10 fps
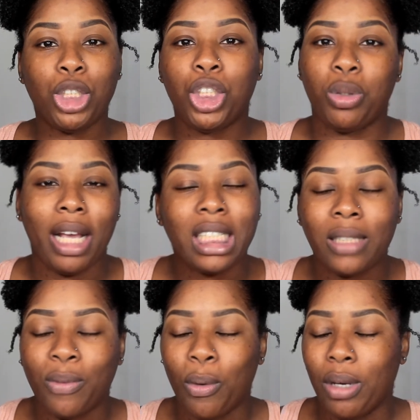
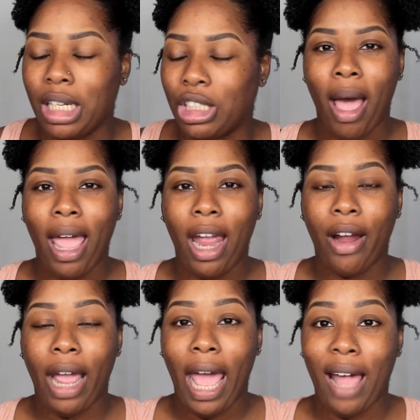stressful and my
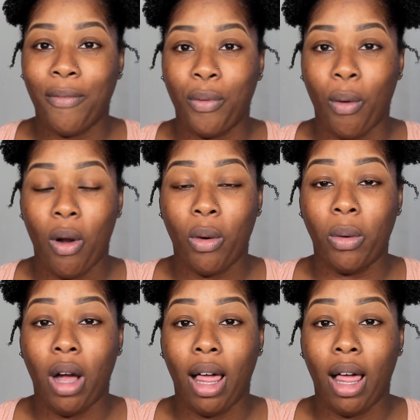hair have grown